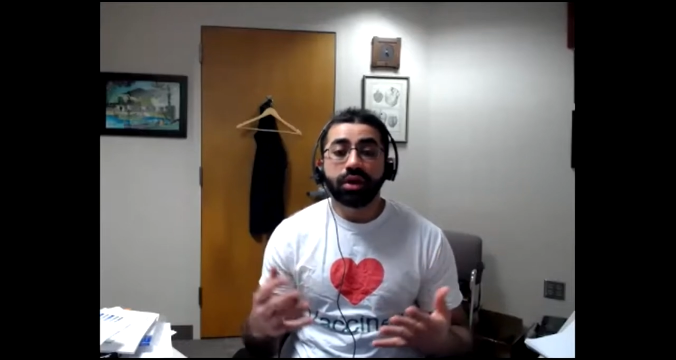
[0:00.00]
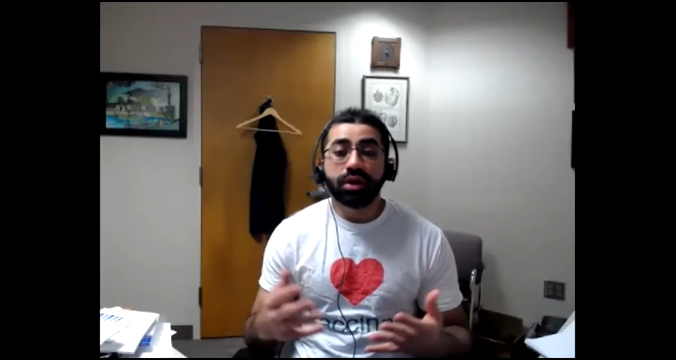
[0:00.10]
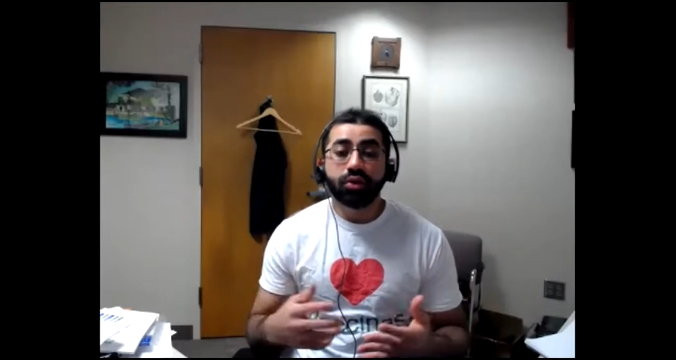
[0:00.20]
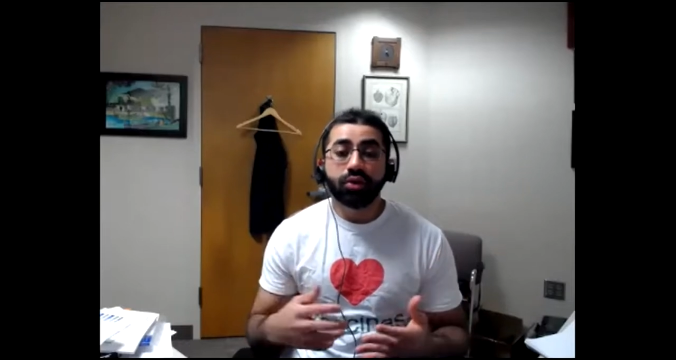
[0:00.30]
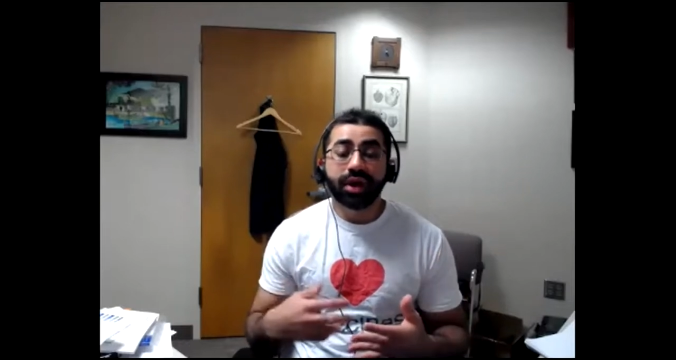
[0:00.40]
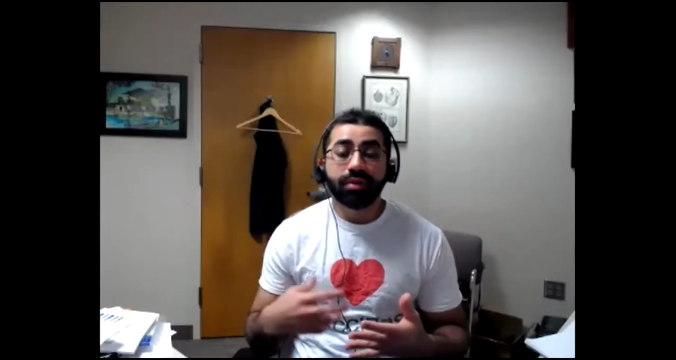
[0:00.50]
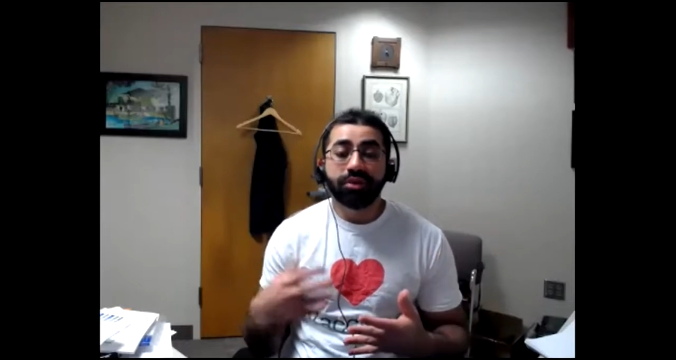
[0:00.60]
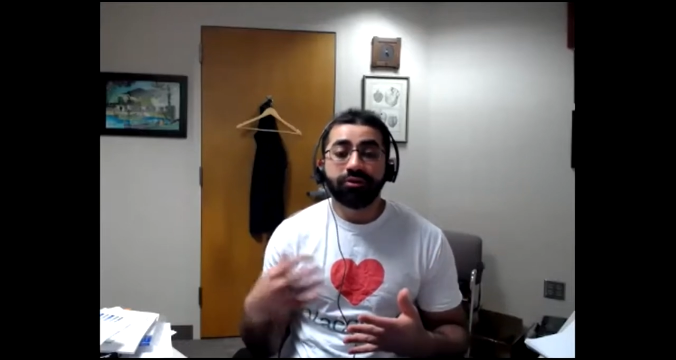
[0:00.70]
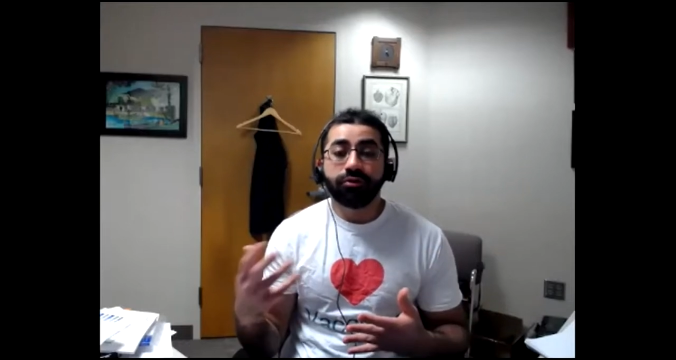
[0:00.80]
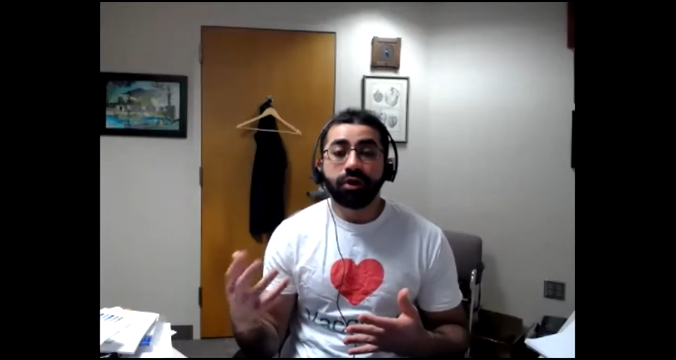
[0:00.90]
you can
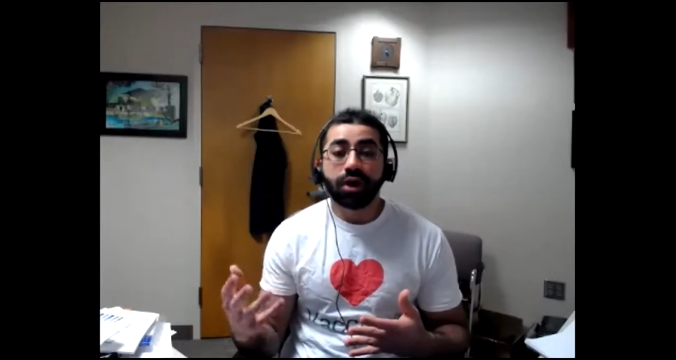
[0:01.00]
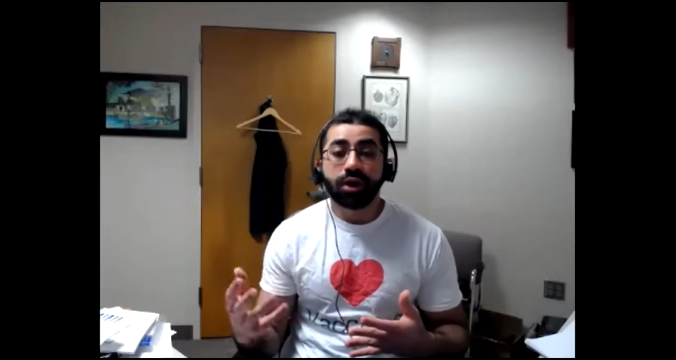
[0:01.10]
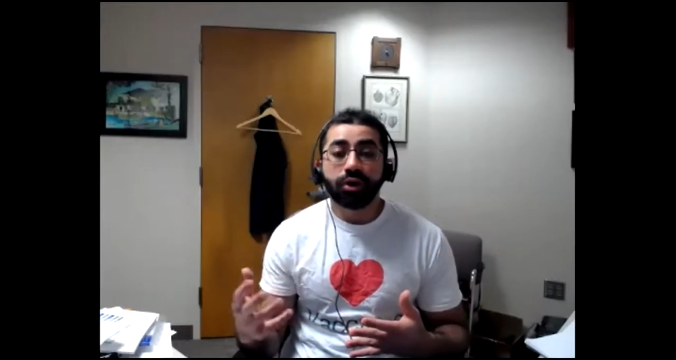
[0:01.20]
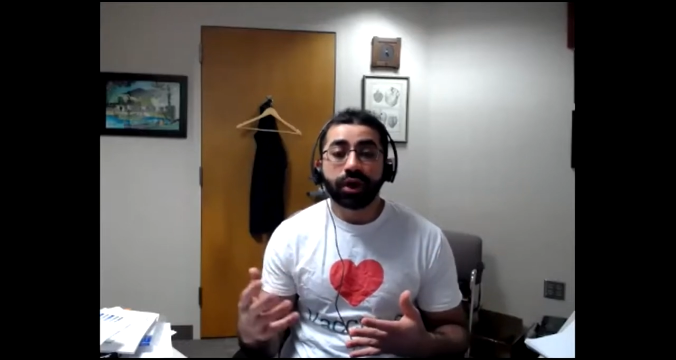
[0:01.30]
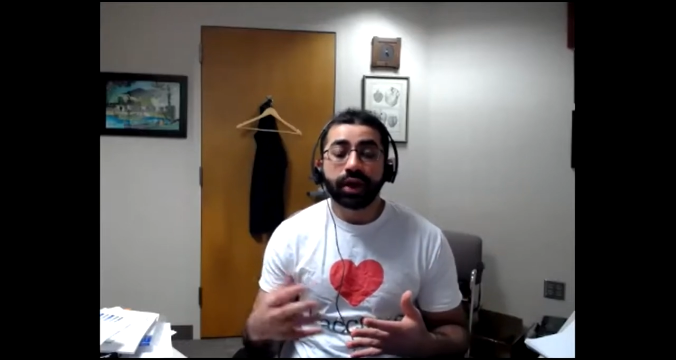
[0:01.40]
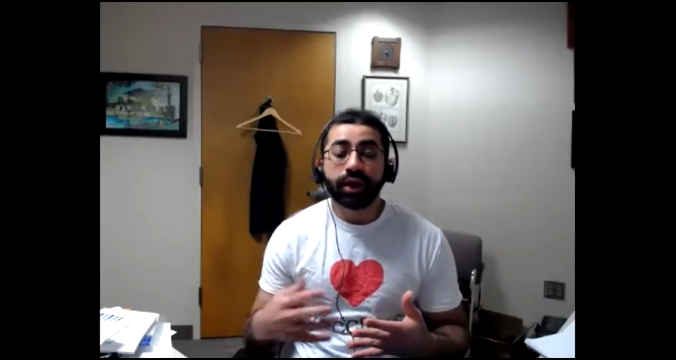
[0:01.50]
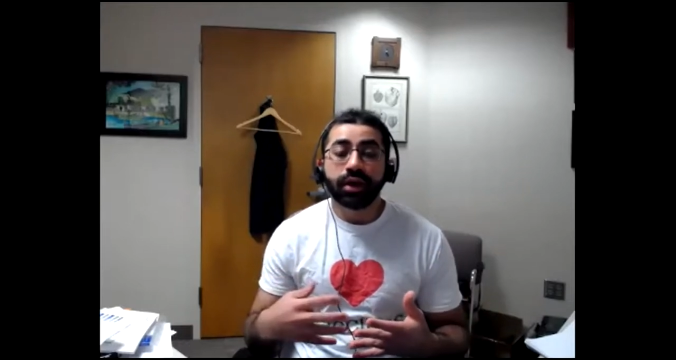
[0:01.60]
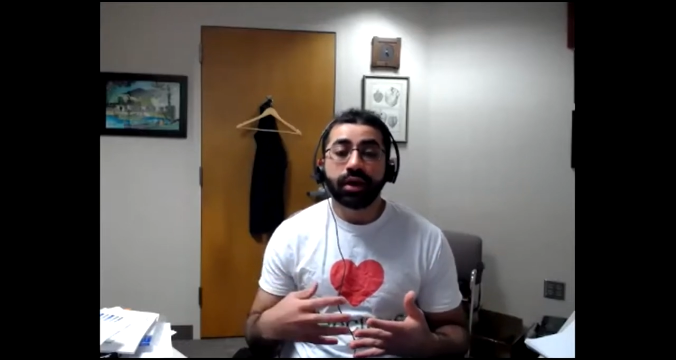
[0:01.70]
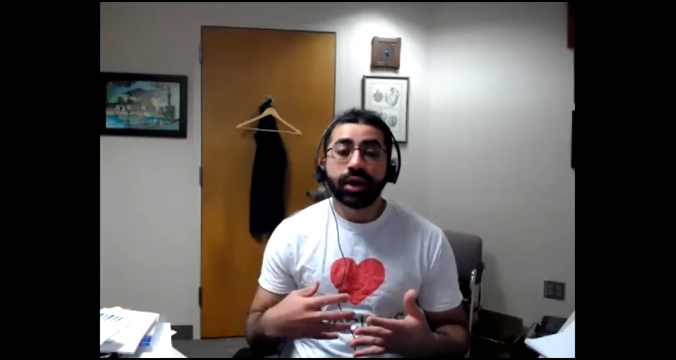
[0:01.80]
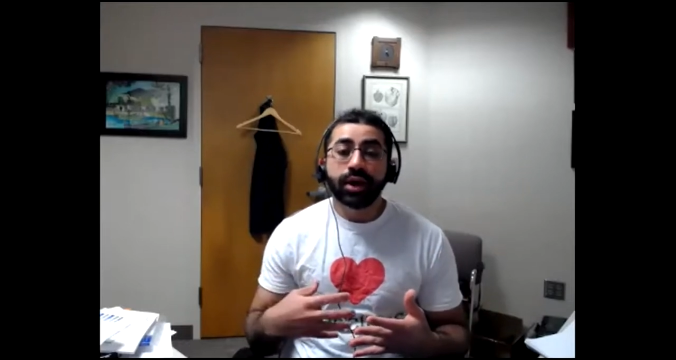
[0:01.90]
be following
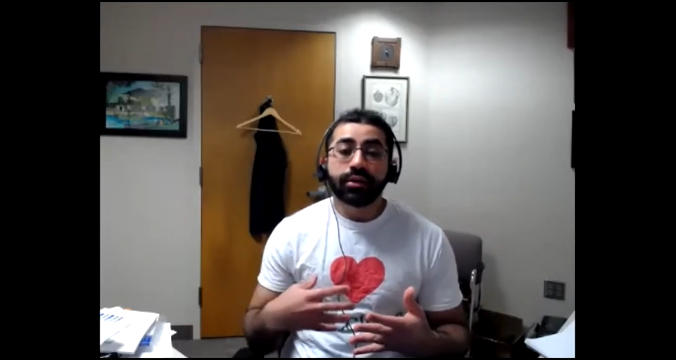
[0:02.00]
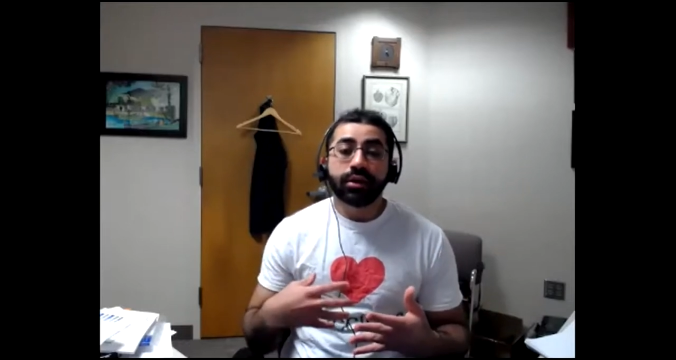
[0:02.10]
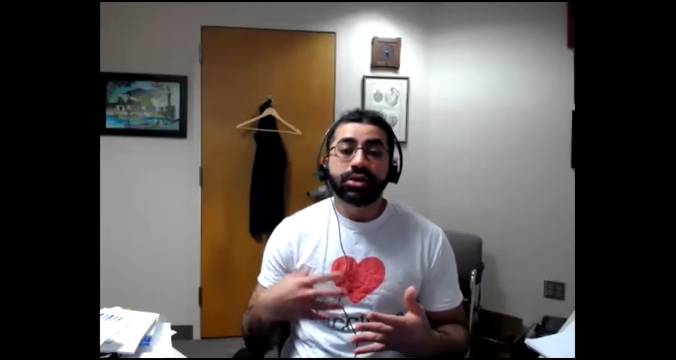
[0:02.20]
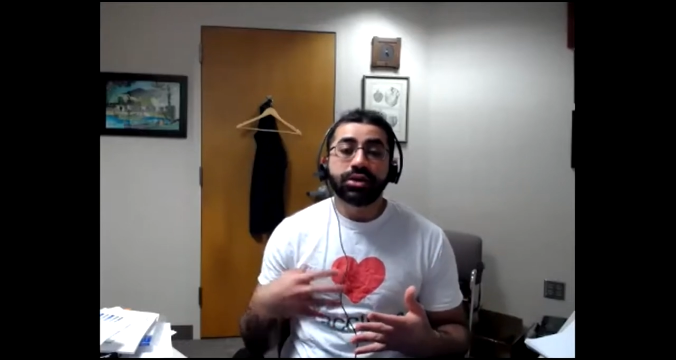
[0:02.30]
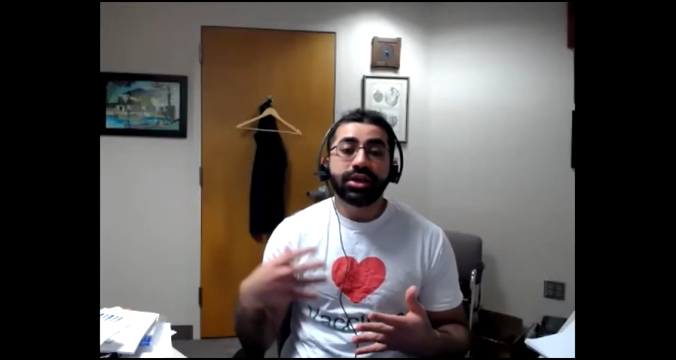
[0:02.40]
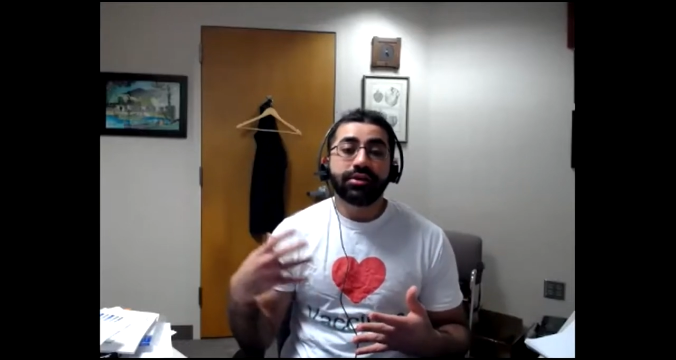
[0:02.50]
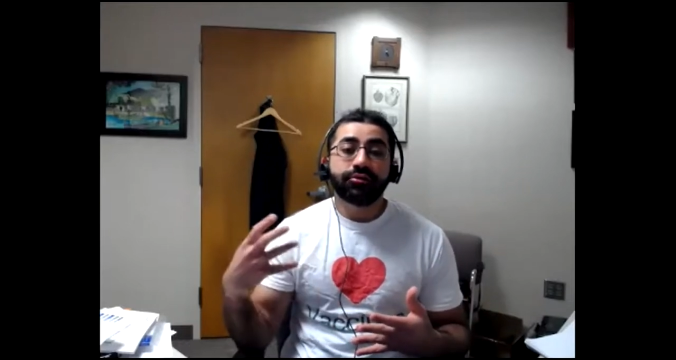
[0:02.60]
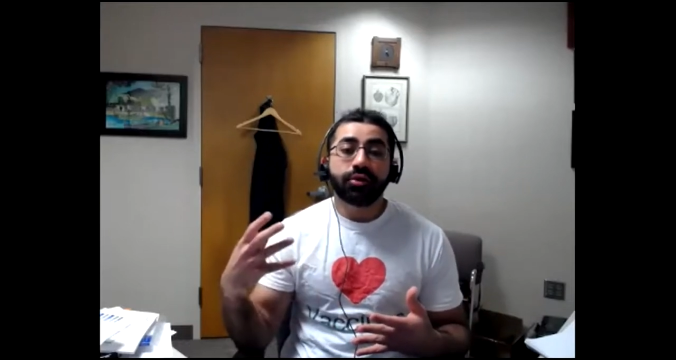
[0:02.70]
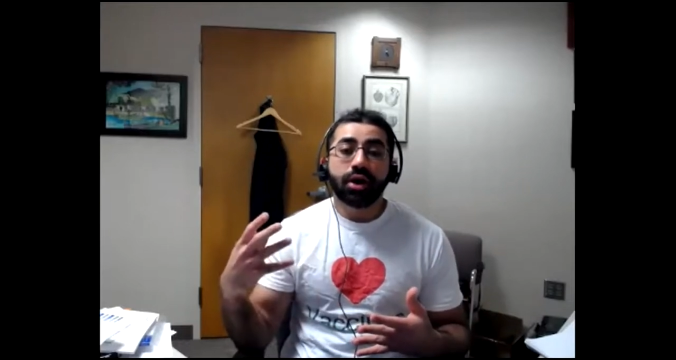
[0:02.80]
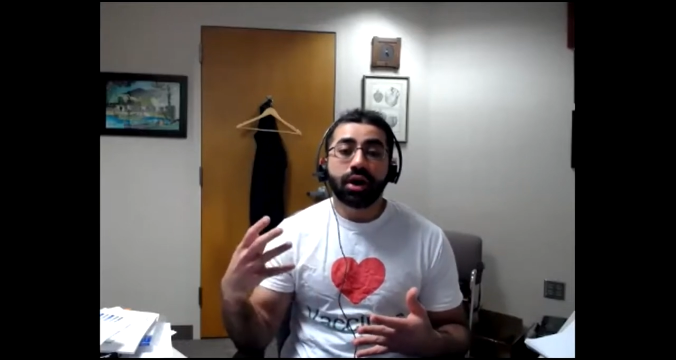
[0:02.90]
the chief
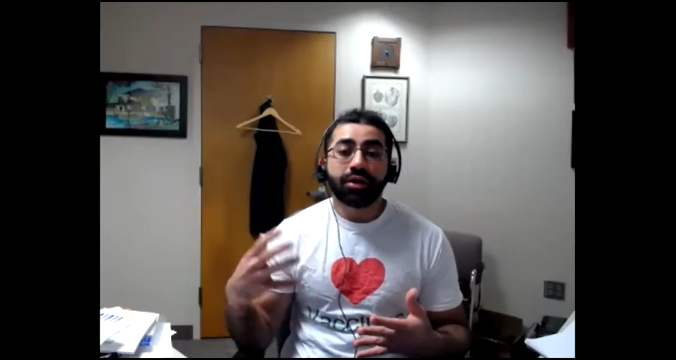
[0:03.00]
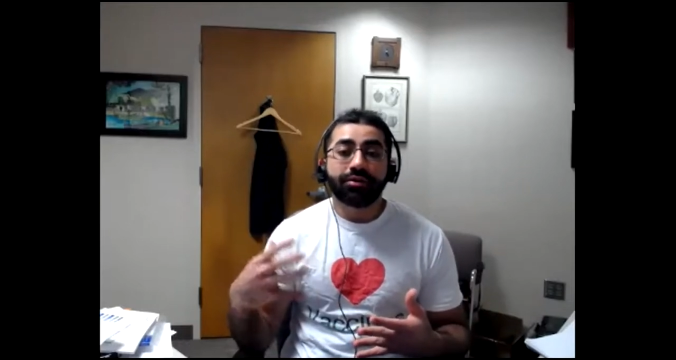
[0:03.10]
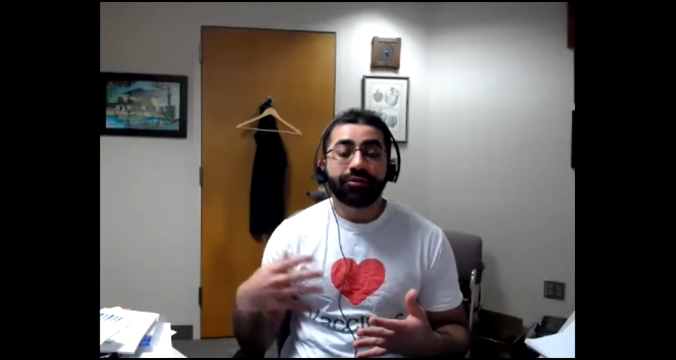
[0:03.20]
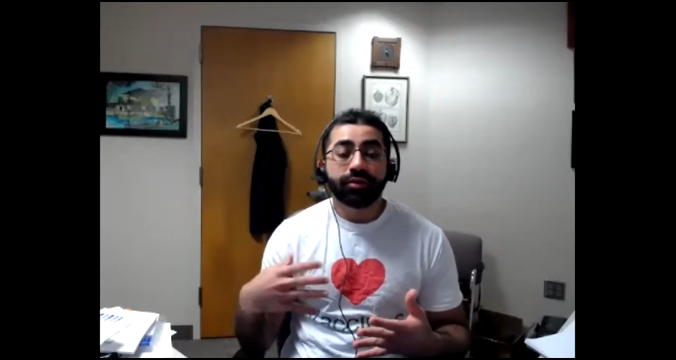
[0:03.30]
of